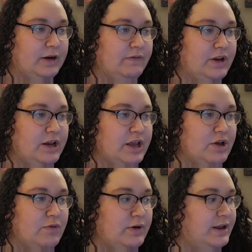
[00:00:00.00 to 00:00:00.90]
even
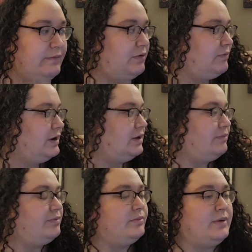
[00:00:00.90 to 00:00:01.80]
know when that one went up.
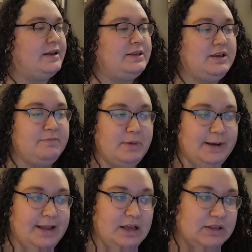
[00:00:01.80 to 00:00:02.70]
I think
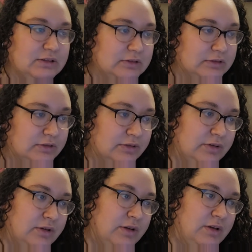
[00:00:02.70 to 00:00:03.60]
Monday.
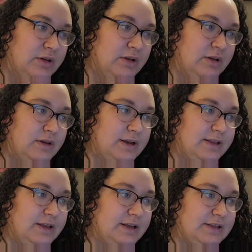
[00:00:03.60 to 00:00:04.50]
I
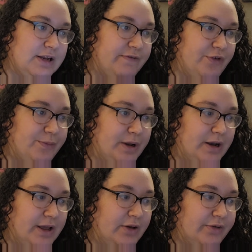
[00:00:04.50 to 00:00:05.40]
think I set it for
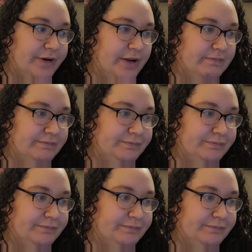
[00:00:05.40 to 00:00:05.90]
Monday. Hold on.